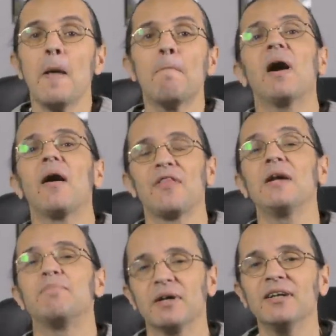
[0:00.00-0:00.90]
But
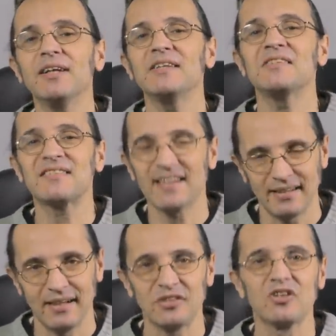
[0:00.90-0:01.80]
the Berlin
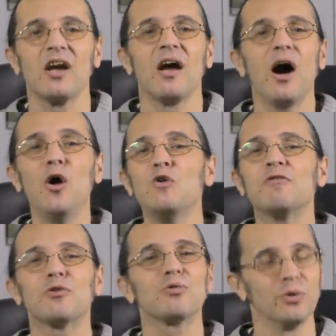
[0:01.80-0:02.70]
Senate
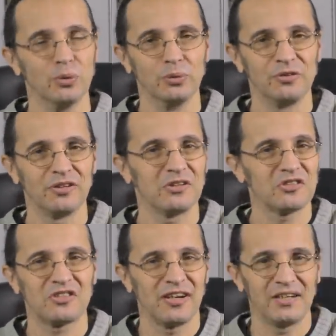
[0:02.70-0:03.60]
overruled and
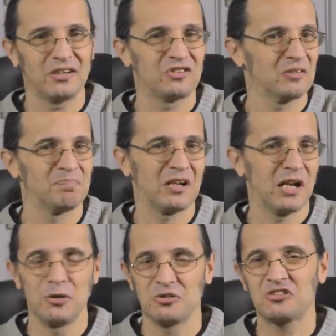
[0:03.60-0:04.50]
decided to
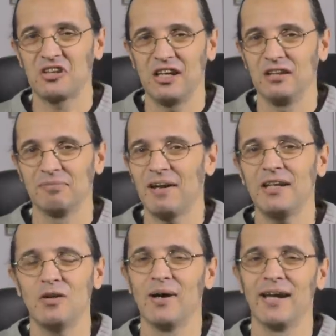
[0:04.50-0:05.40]
close Tegel
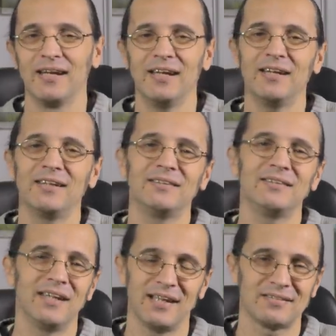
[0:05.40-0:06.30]
anyway,
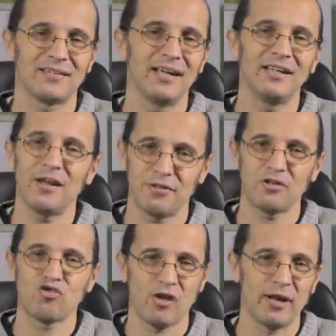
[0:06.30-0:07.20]
in yet
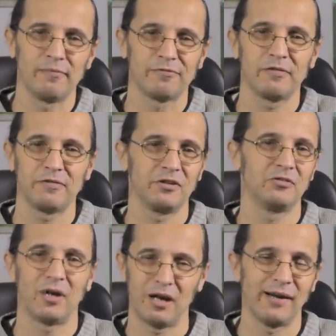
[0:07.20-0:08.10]
another triumph for
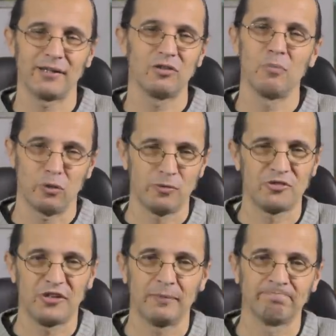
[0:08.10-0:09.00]
direct
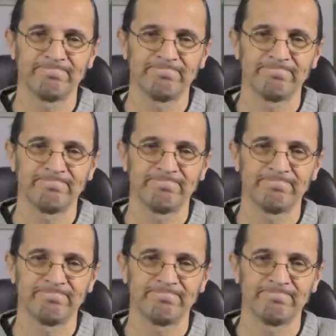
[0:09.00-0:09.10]
democracy.